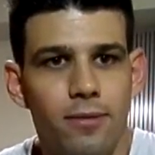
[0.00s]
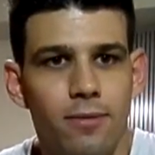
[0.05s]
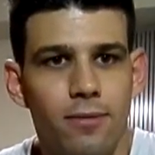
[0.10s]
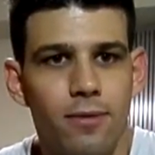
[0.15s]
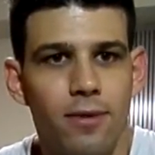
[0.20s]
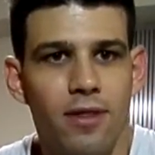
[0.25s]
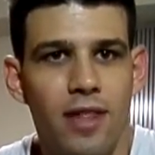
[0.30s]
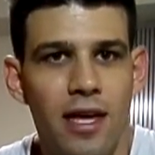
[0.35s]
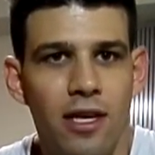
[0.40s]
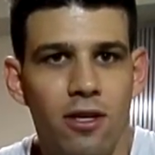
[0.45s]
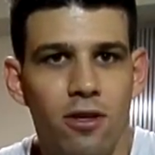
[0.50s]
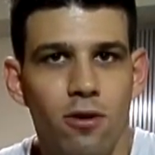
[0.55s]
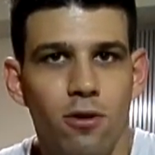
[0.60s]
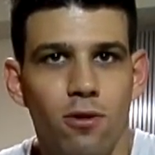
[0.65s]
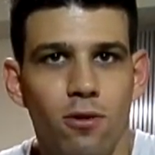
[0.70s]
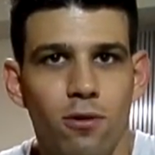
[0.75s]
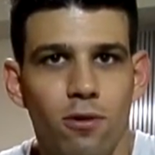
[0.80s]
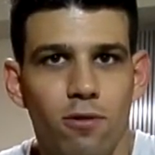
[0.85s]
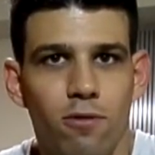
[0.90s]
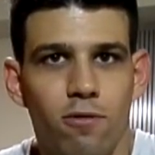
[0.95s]
Thank
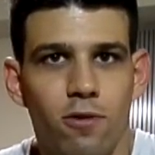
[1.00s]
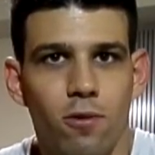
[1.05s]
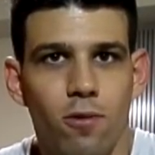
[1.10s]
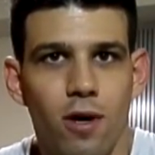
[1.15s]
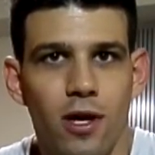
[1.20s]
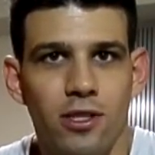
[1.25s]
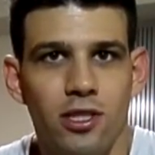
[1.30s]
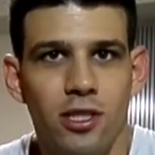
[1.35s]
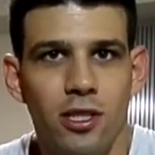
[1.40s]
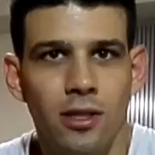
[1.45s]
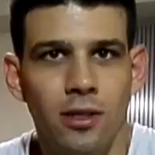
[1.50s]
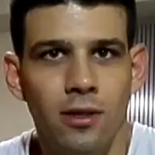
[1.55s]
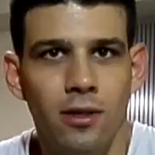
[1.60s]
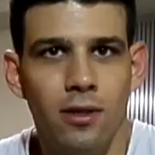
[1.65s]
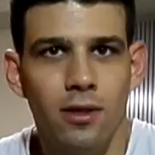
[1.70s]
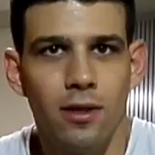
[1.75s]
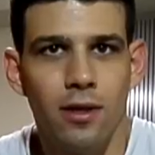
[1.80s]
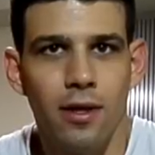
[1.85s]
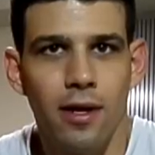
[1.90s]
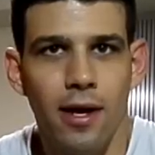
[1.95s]
you for watching,
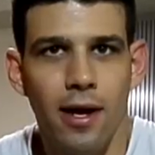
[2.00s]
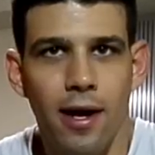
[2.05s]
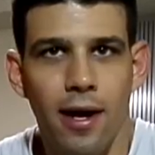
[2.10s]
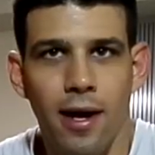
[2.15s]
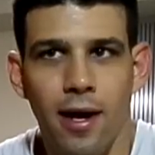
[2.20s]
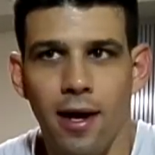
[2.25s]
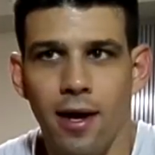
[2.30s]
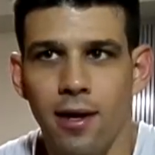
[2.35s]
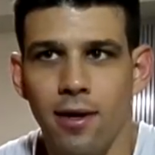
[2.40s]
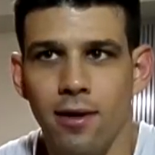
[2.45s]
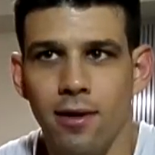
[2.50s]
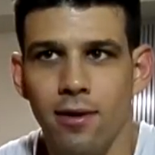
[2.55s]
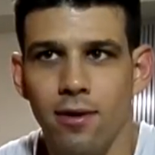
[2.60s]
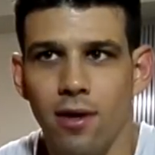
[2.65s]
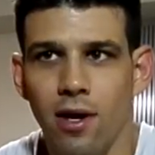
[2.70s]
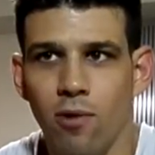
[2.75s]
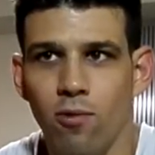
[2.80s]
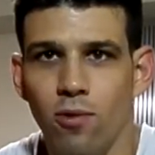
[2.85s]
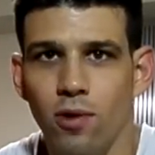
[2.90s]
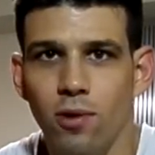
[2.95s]
and
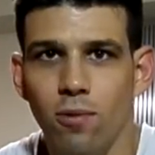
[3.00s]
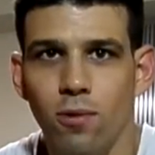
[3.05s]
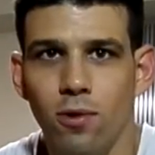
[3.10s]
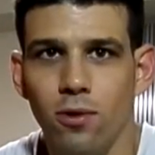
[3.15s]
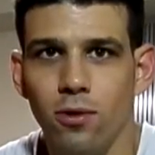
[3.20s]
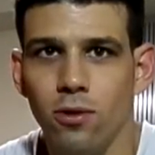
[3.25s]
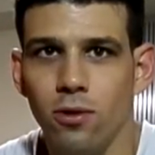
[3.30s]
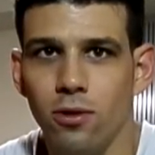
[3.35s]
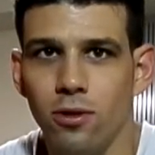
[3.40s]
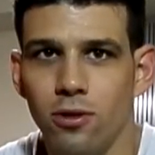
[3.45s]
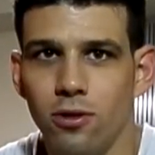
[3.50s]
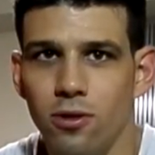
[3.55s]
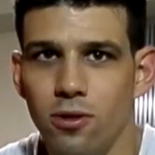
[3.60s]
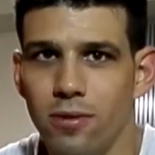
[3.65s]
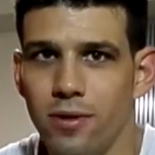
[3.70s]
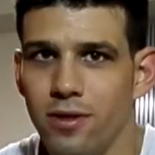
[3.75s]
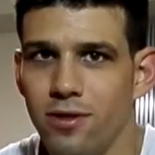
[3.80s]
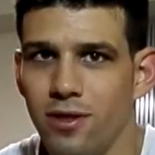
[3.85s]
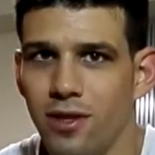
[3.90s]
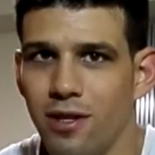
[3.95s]
we will do
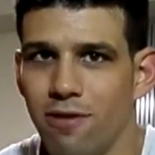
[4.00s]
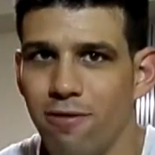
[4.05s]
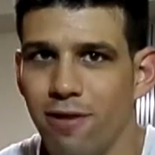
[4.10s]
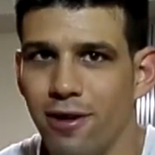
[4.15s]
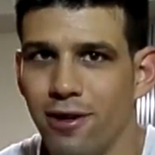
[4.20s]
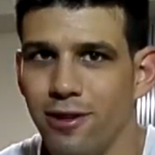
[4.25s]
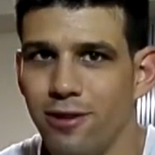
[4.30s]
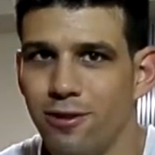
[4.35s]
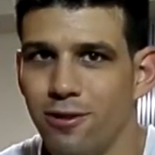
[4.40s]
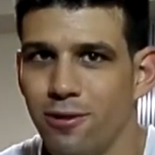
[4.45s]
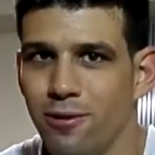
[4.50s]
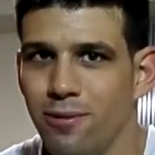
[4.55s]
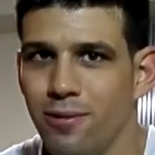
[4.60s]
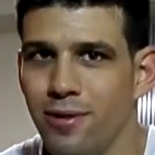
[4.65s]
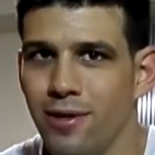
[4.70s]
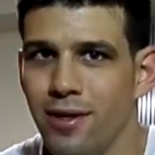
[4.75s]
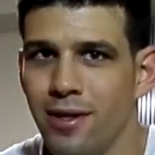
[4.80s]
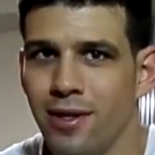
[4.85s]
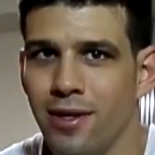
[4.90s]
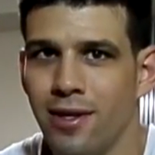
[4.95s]
this again very
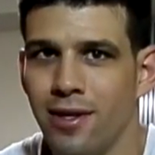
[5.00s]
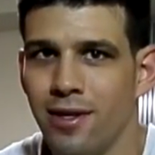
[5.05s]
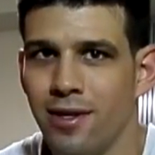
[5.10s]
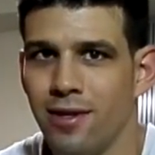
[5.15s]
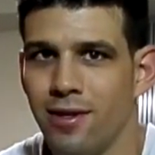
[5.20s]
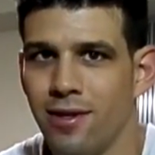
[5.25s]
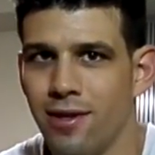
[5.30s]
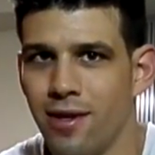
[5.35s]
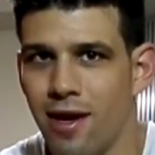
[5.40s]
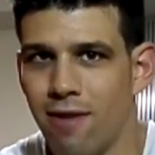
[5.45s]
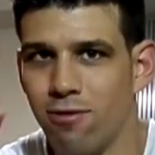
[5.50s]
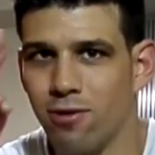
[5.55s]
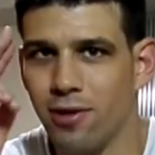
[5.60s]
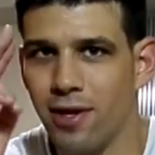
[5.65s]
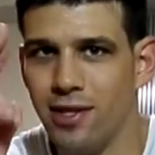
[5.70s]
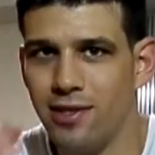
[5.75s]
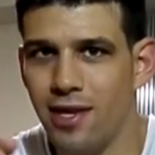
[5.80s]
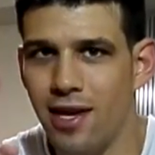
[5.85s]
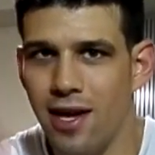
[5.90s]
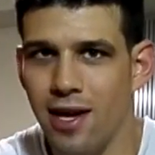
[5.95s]
soon. Have a
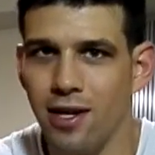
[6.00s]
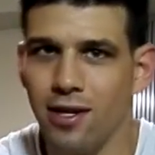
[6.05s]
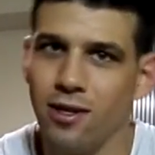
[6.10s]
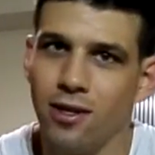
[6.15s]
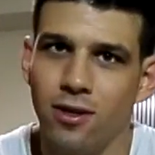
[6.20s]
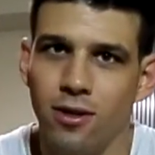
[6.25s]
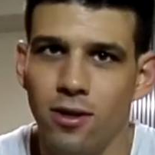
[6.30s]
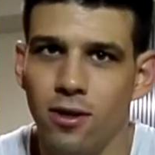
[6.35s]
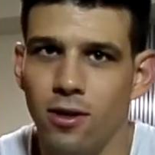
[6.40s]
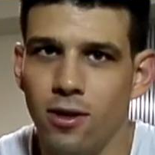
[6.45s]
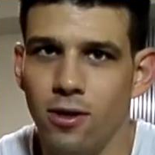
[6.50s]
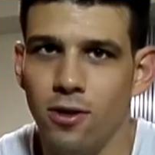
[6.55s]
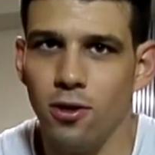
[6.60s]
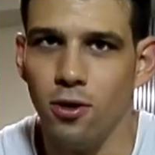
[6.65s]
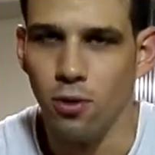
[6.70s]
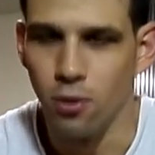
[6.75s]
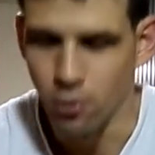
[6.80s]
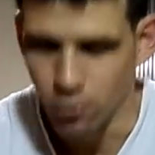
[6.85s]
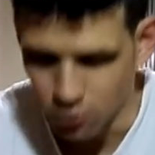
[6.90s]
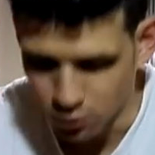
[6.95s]
great day.
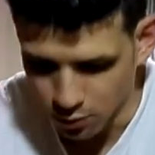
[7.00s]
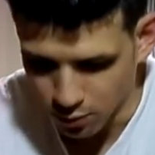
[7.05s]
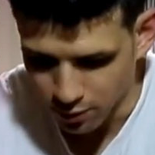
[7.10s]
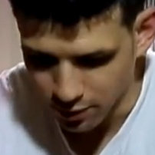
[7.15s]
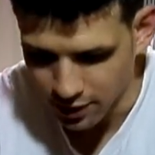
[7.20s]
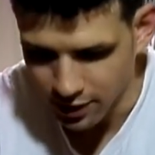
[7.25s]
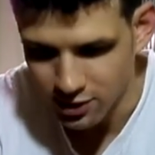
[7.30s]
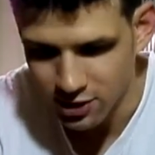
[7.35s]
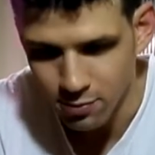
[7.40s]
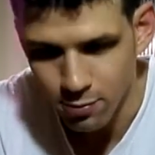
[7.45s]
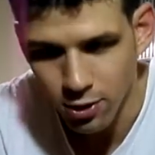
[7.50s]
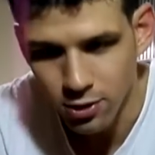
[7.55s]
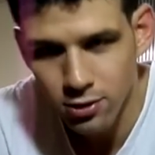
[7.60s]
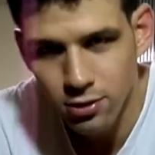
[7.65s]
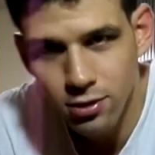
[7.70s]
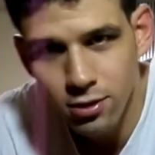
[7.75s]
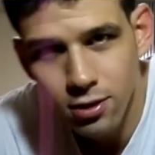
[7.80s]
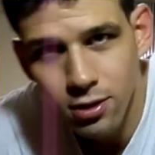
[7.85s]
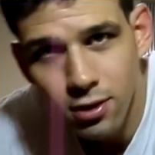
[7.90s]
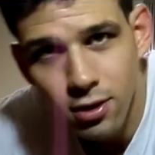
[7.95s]
Yoroshiku onegai shimasu.